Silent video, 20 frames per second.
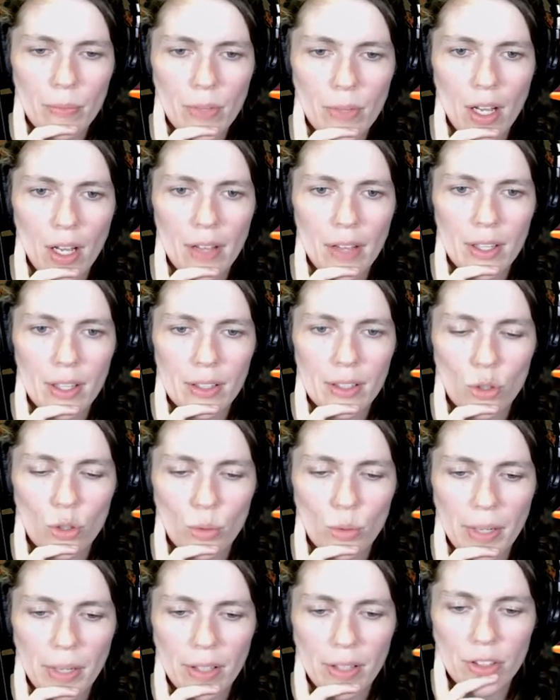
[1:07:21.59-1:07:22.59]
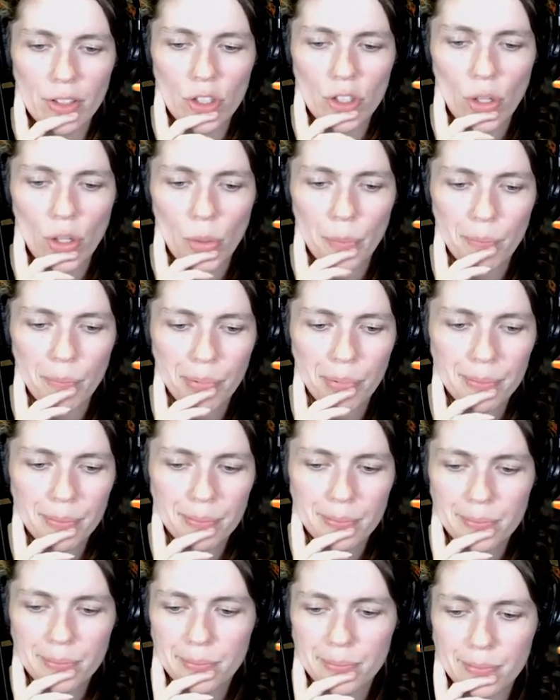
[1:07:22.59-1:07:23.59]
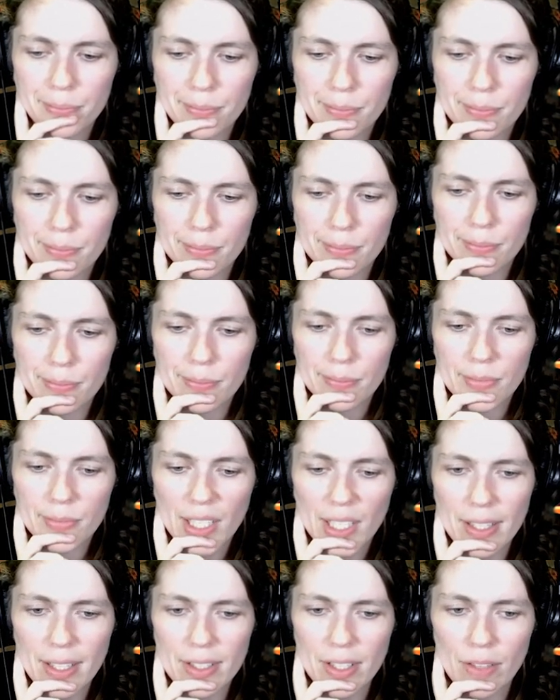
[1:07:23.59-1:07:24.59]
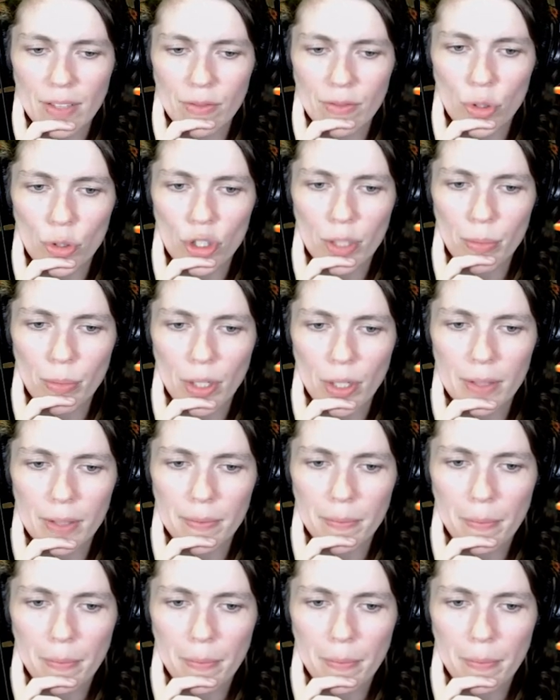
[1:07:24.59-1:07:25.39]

than Tombbound Lich, though. That's the unfortunate part.